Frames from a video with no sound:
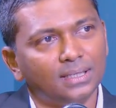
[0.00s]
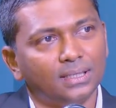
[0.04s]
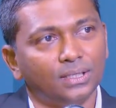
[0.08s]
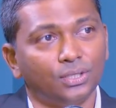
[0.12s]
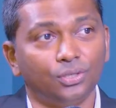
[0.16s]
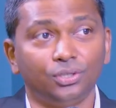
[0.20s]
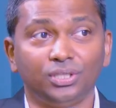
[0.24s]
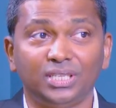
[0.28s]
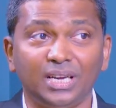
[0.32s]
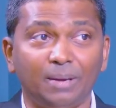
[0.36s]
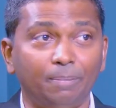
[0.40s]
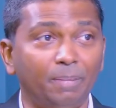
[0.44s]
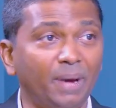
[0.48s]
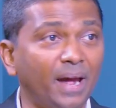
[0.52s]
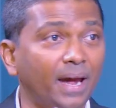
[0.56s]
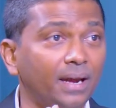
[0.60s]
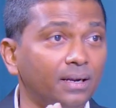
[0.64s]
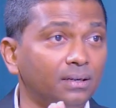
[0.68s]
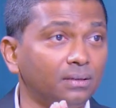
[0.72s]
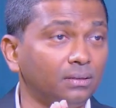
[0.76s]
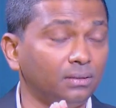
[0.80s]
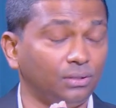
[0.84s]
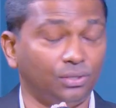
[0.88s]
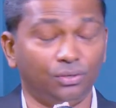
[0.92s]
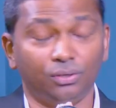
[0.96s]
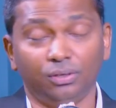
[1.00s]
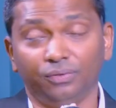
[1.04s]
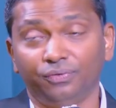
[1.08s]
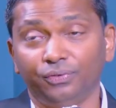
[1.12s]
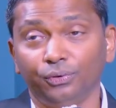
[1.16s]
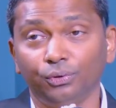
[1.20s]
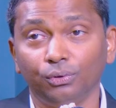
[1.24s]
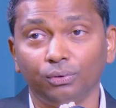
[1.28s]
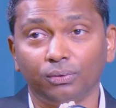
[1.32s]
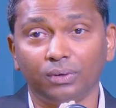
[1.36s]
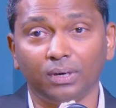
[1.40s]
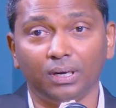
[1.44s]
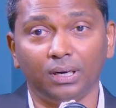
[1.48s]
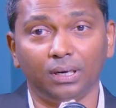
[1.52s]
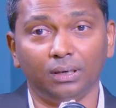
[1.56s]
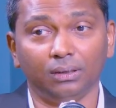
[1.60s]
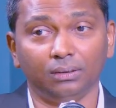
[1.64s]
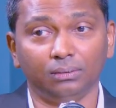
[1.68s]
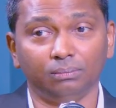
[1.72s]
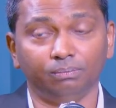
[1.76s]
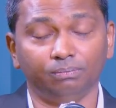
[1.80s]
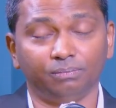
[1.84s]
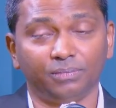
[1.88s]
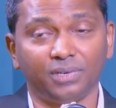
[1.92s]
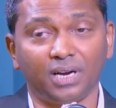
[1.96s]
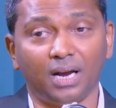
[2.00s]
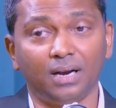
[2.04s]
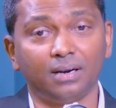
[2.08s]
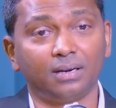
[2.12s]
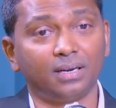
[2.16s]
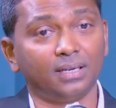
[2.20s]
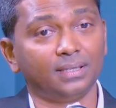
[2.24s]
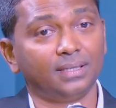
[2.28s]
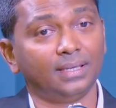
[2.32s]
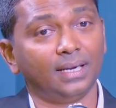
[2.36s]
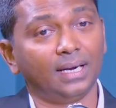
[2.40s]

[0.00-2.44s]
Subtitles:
So Japan, so if you look, countries